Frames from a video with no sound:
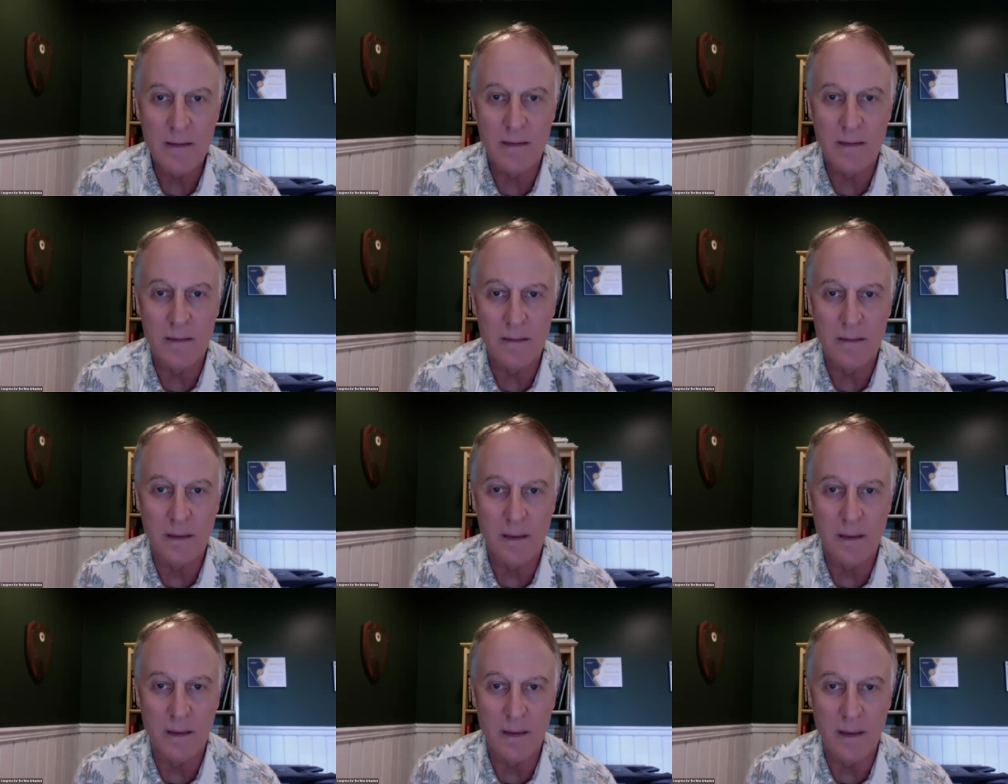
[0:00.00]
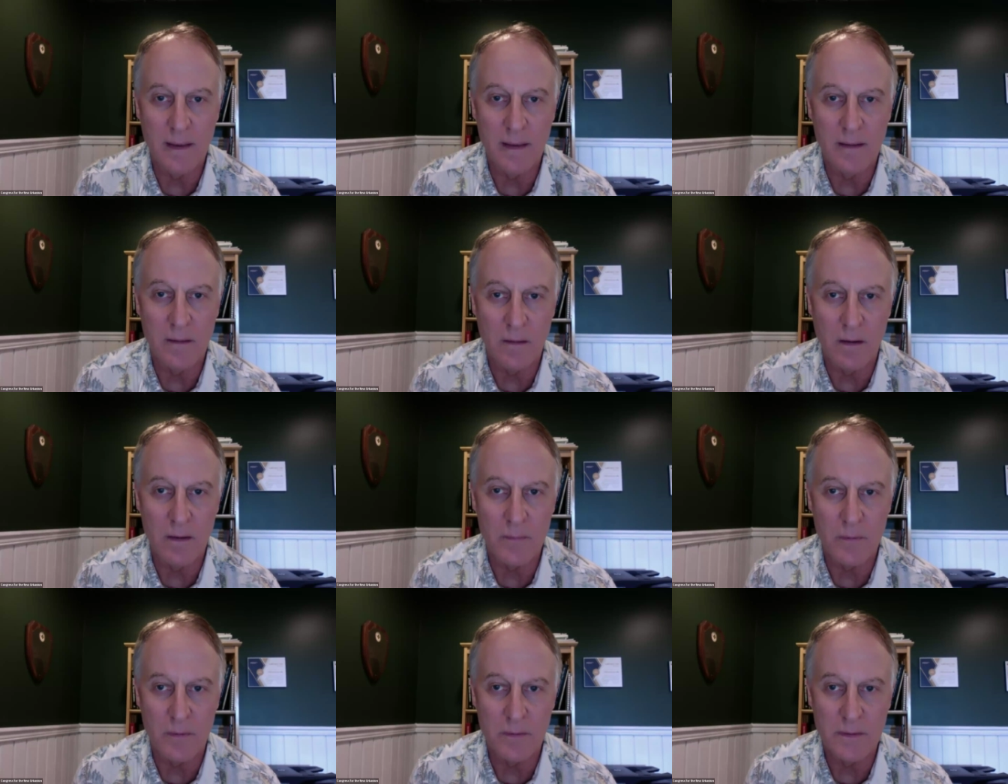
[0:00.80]
in Ann
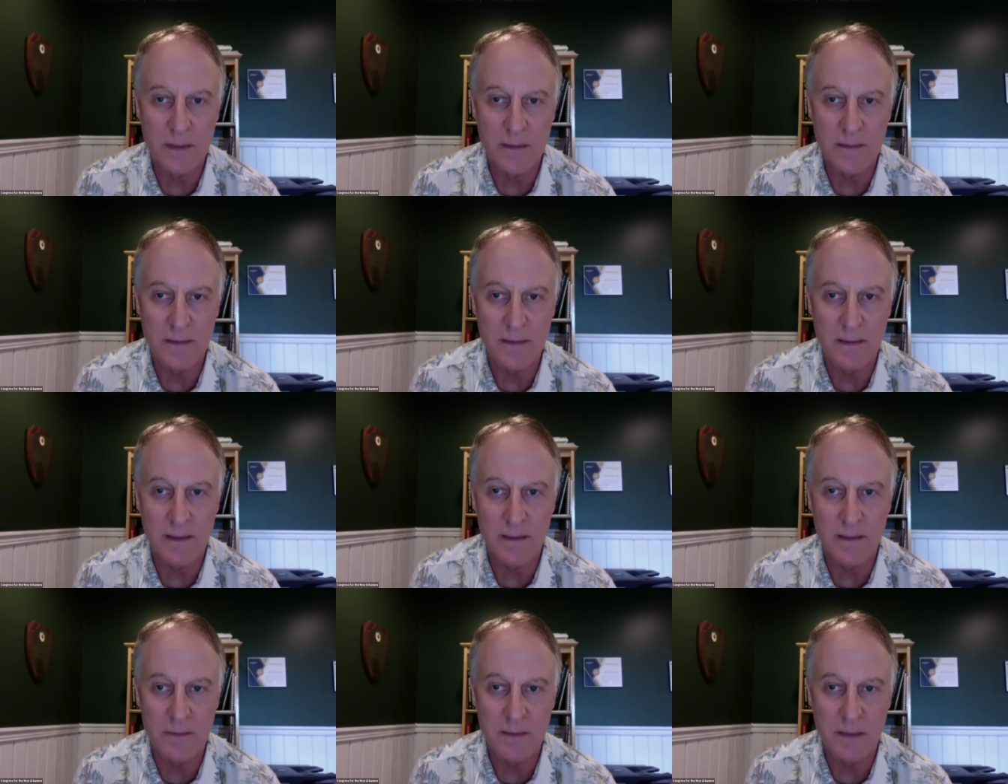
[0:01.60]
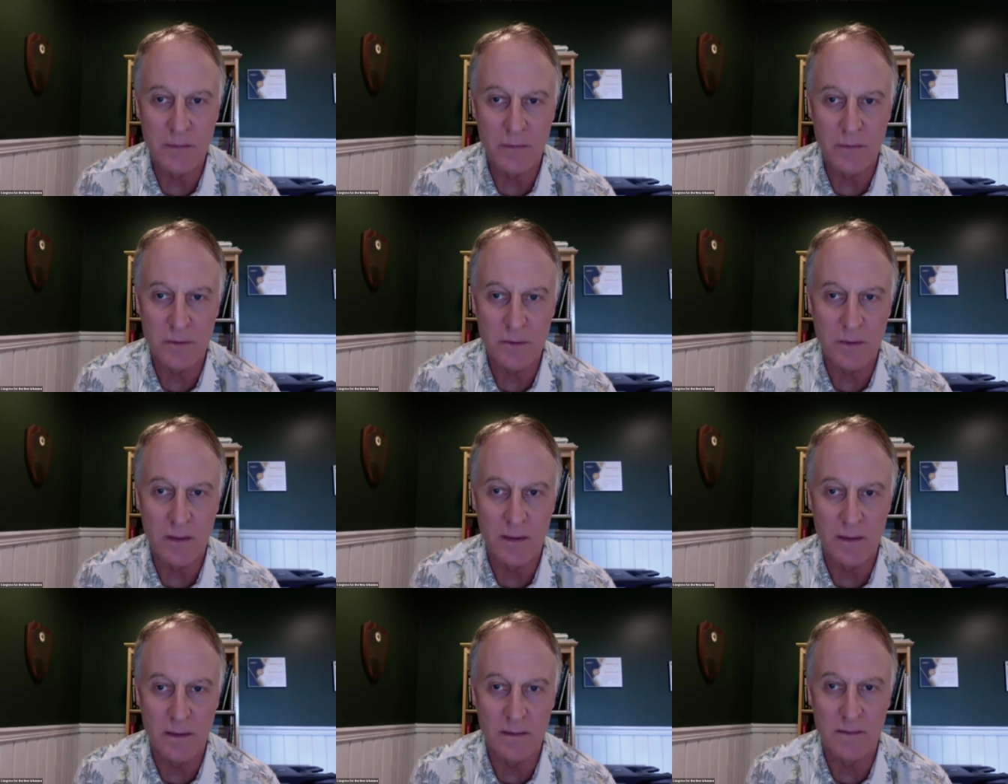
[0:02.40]
Arbor says that they have several
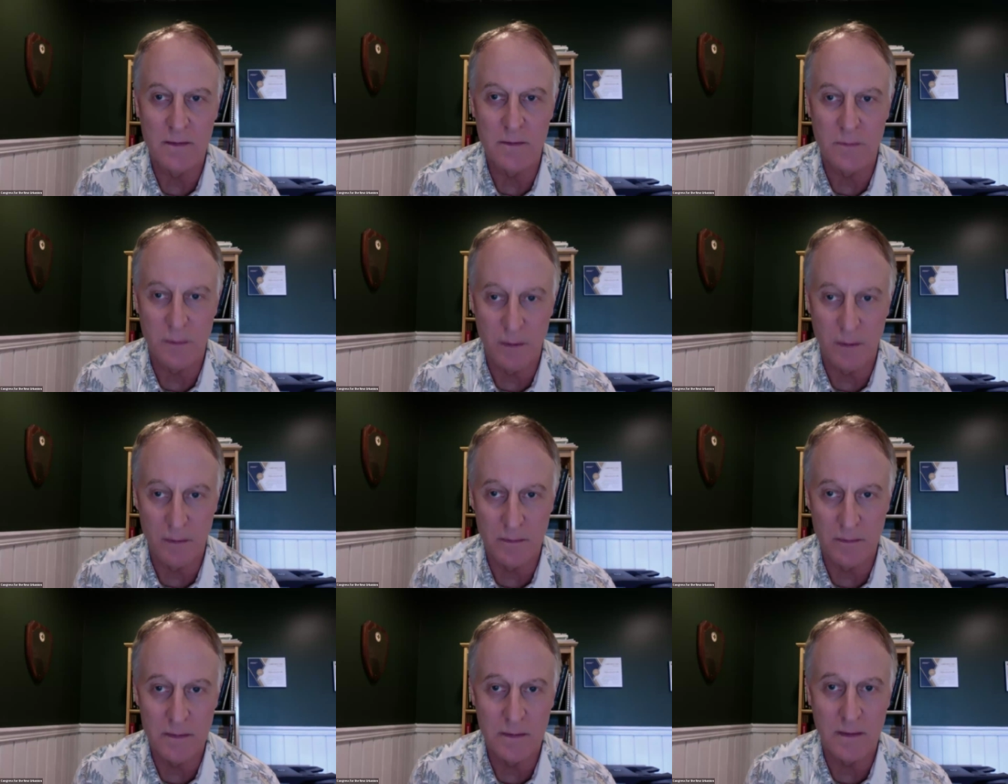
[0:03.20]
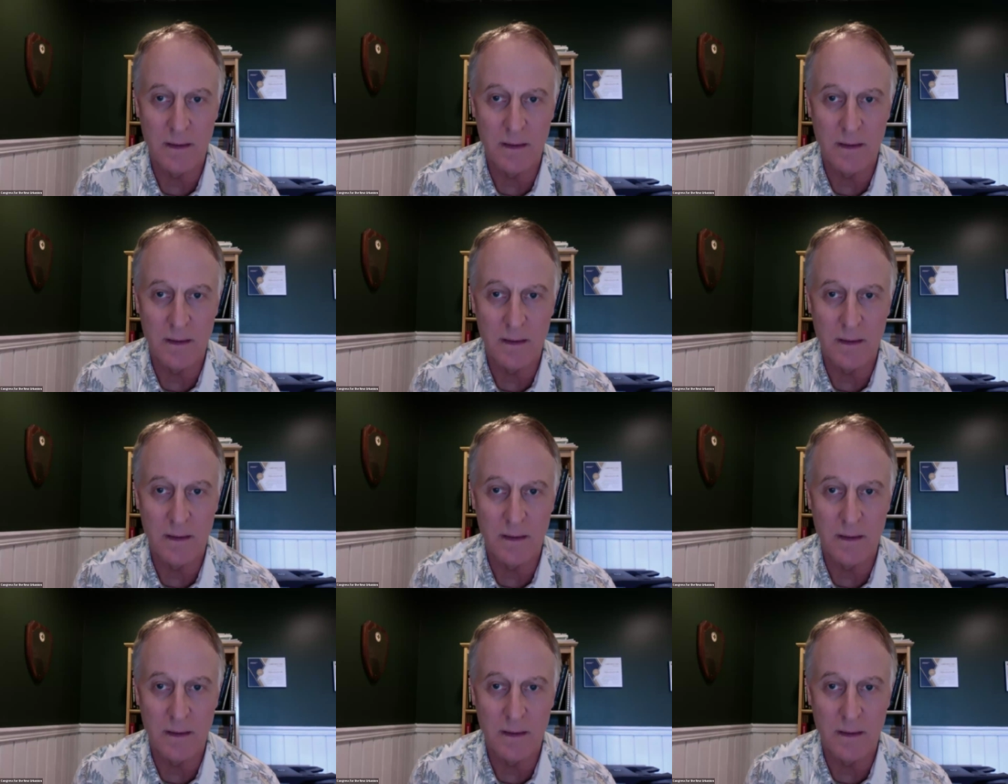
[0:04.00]
stroads,